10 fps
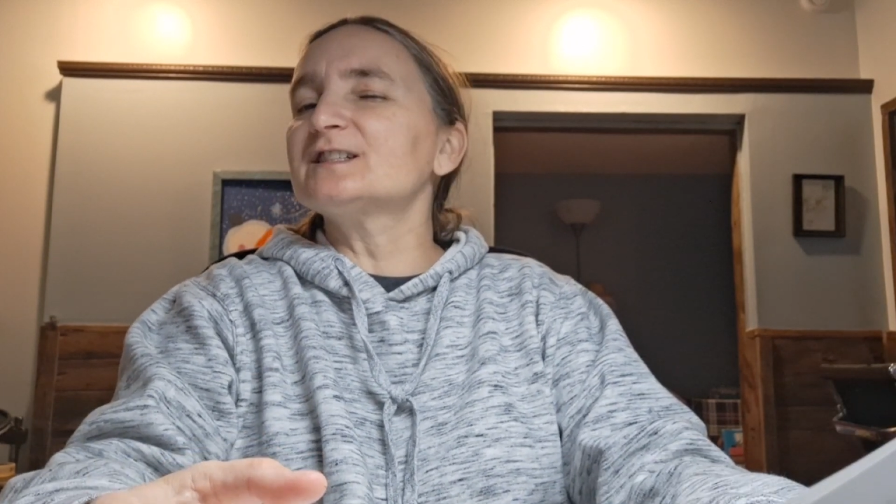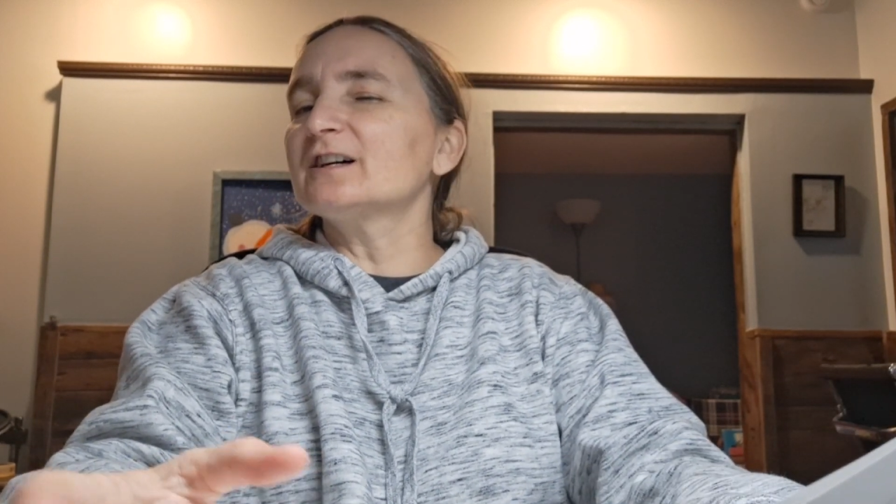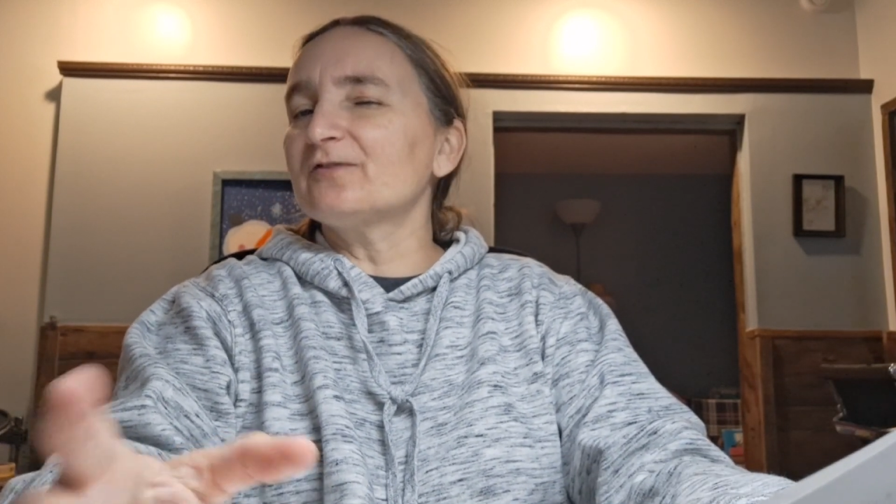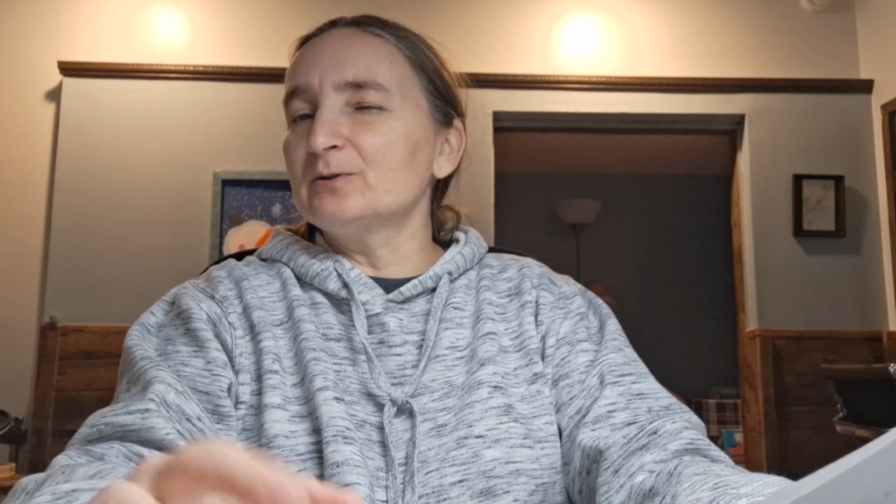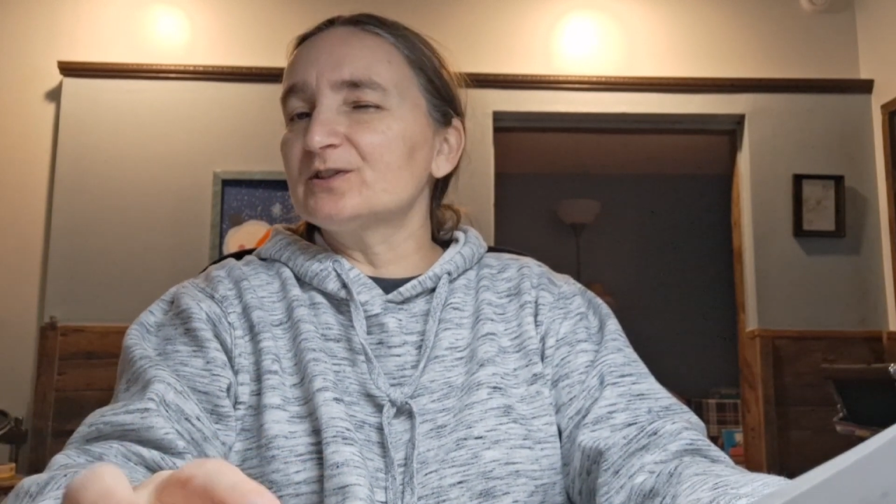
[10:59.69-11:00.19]

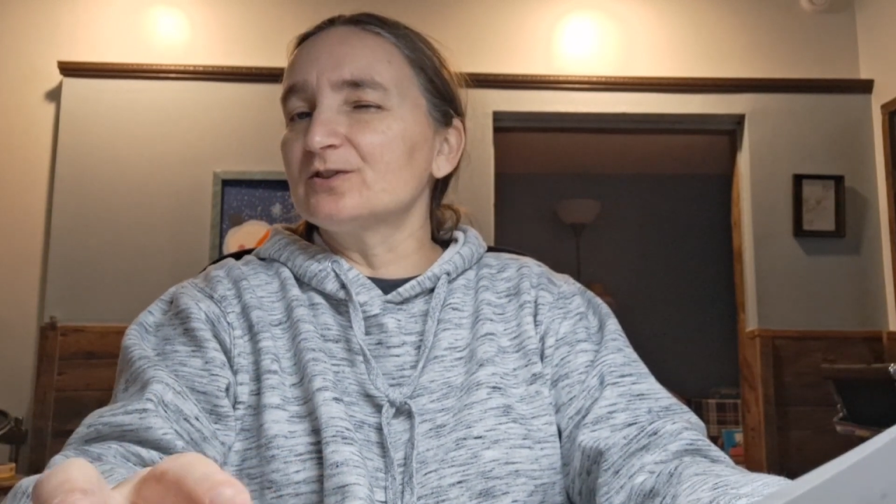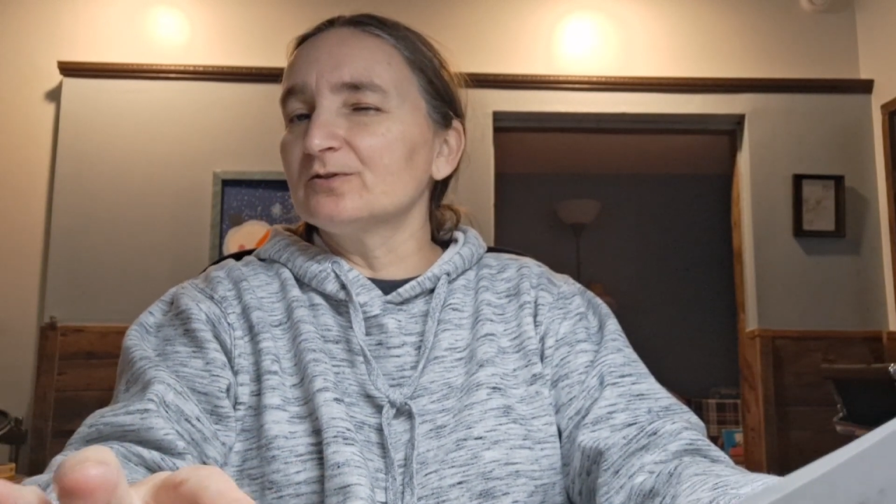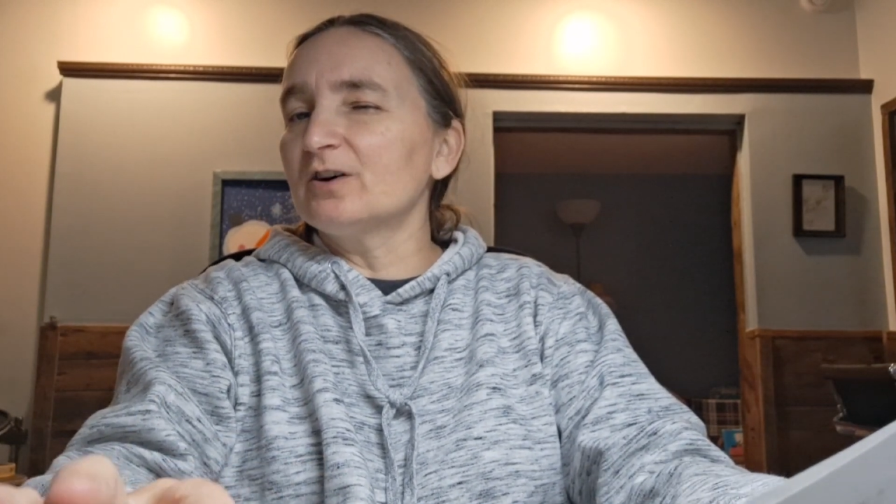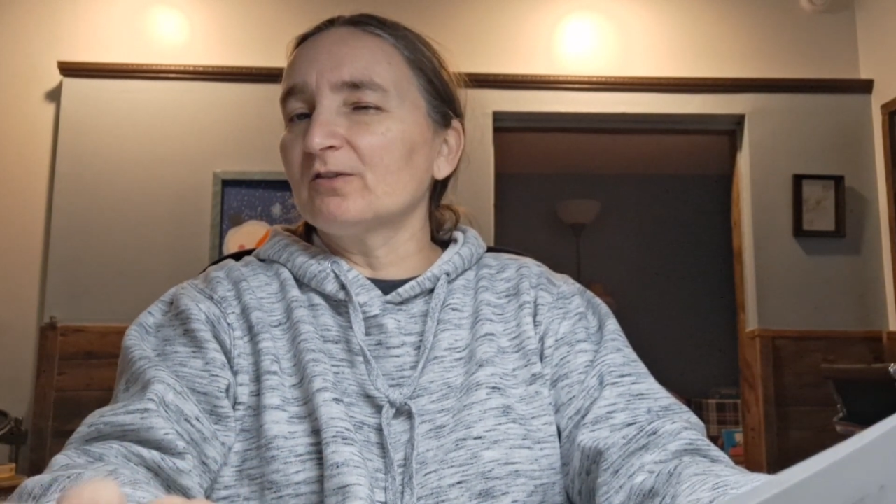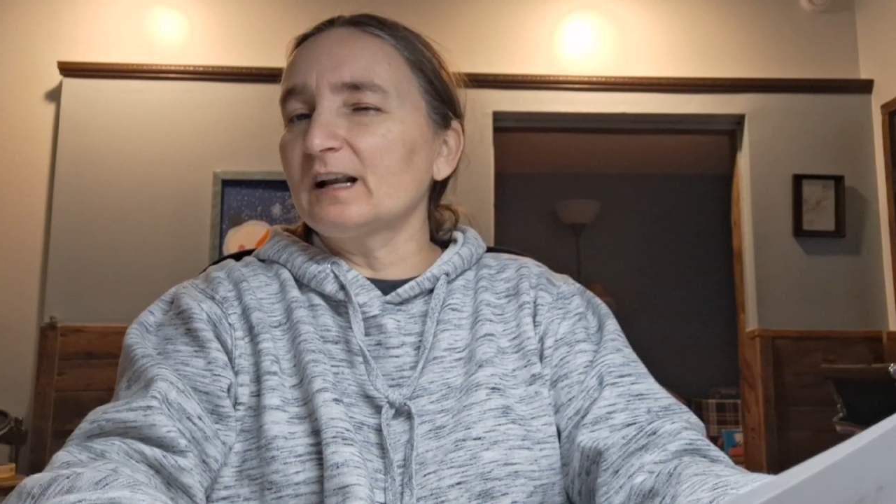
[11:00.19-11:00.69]
stuff he was
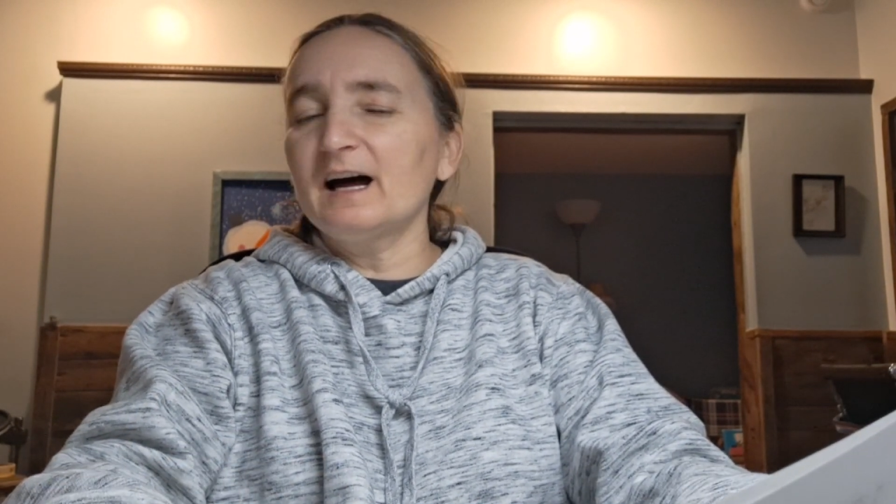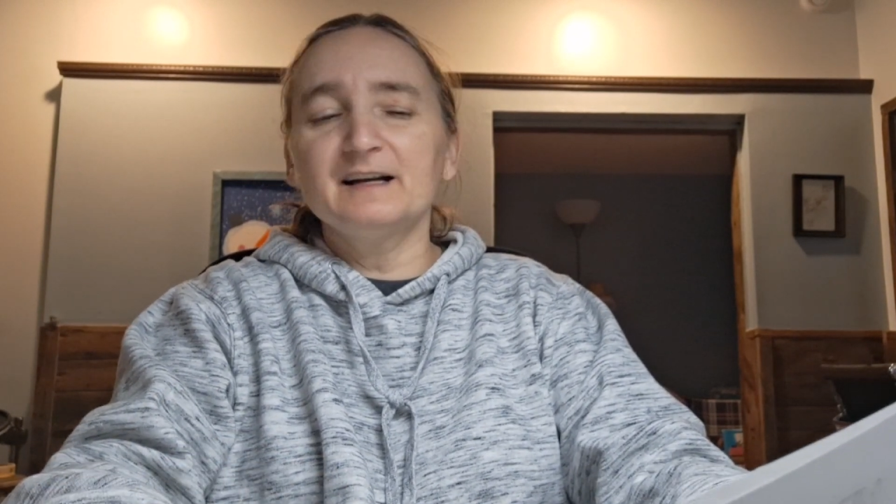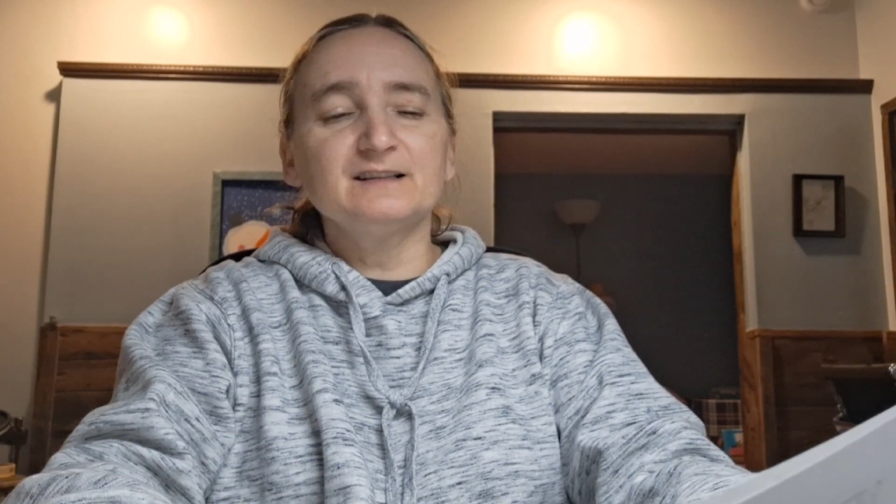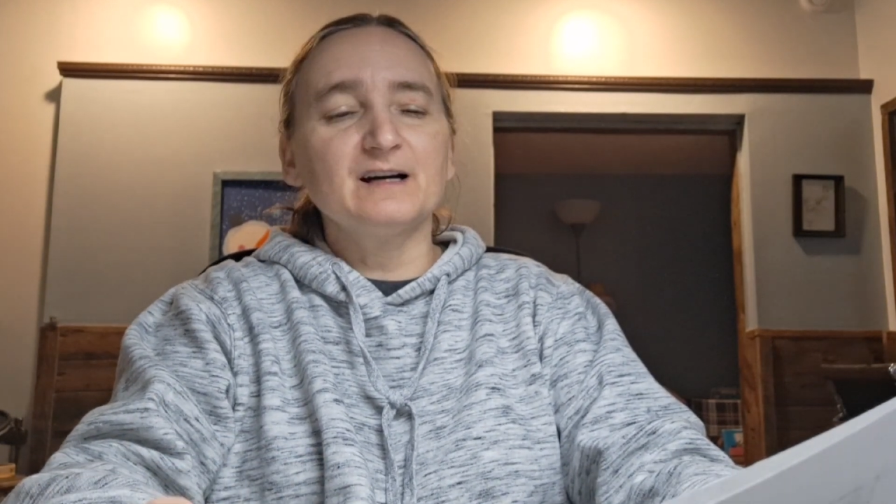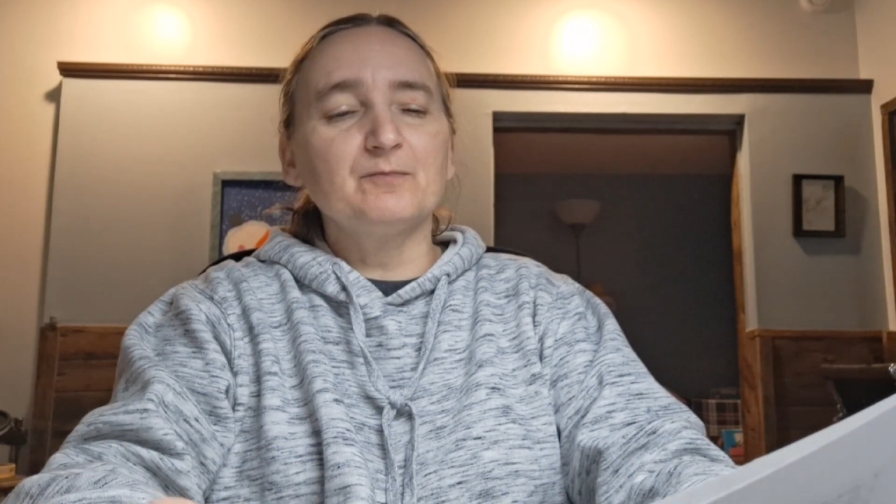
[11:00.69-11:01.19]
doing online at